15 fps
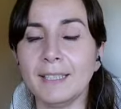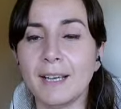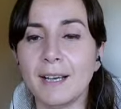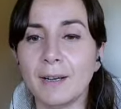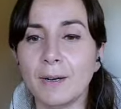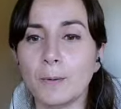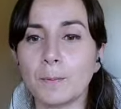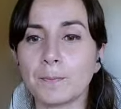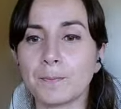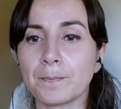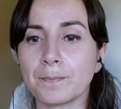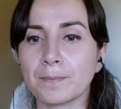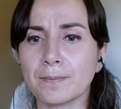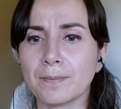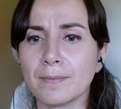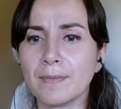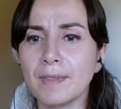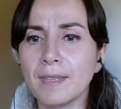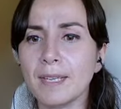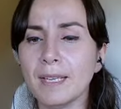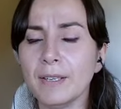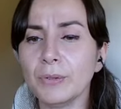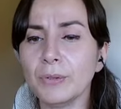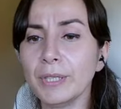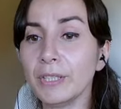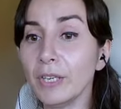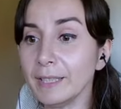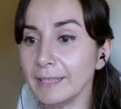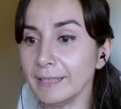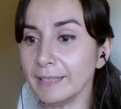Now,
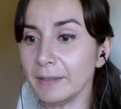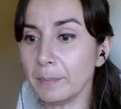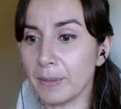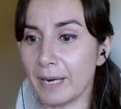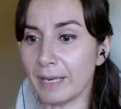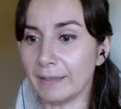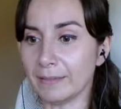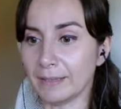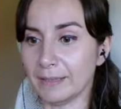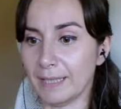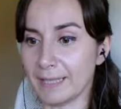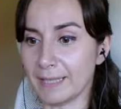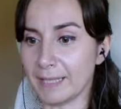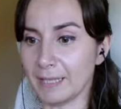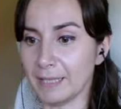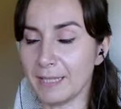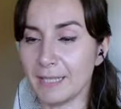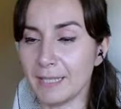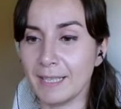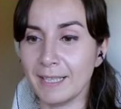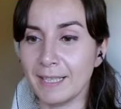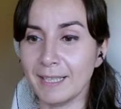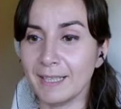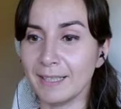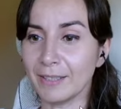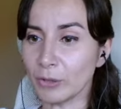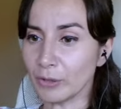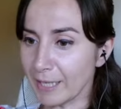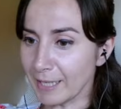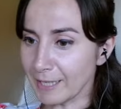regarding the private lessons,
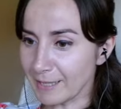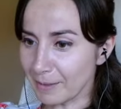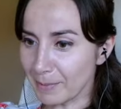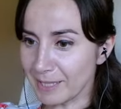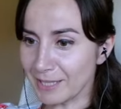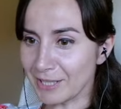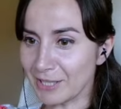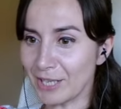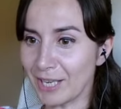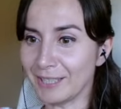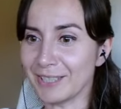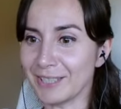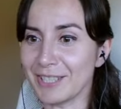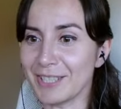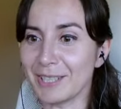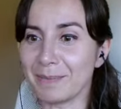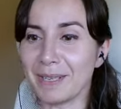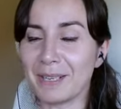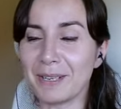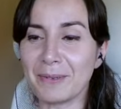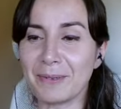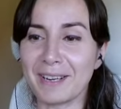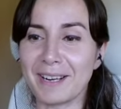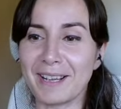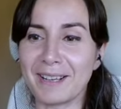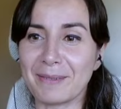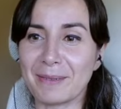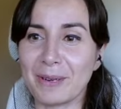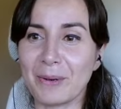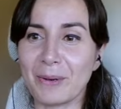okay, somebody's challenging me when
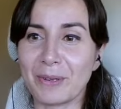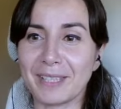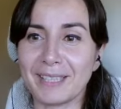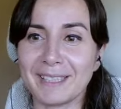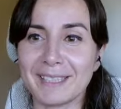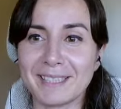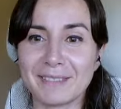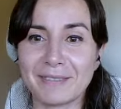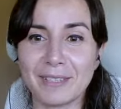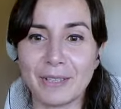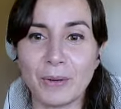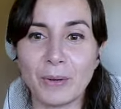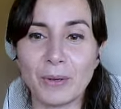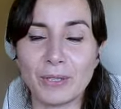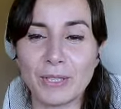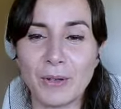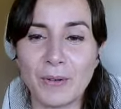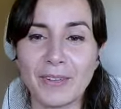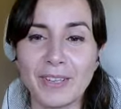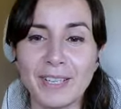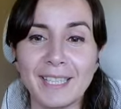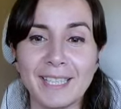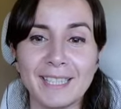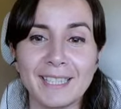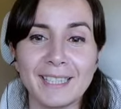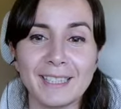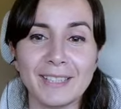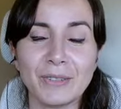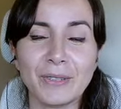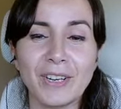I'm recording this video. So
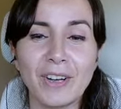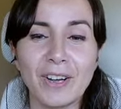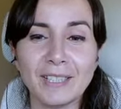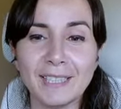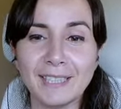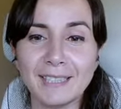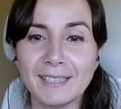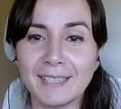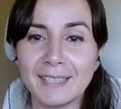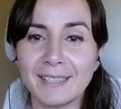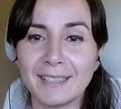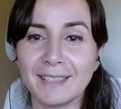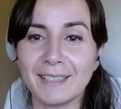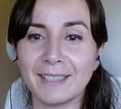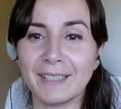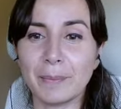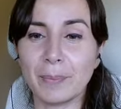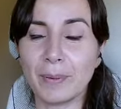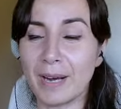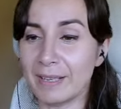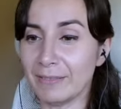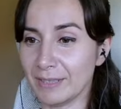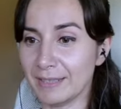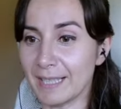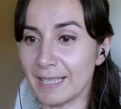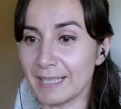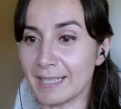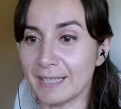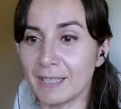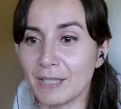uh, regarding the private
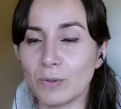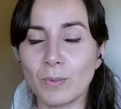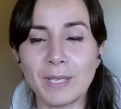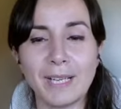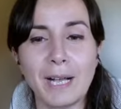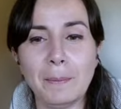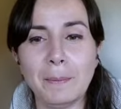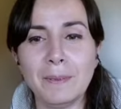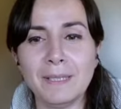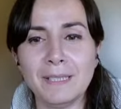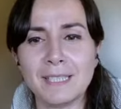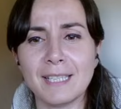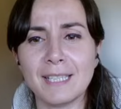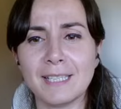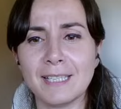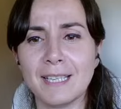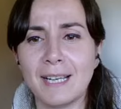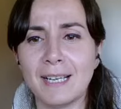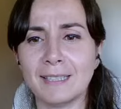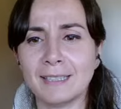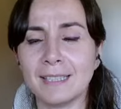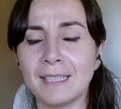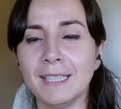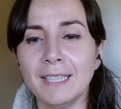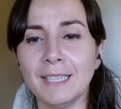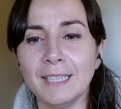lessons, what happens is that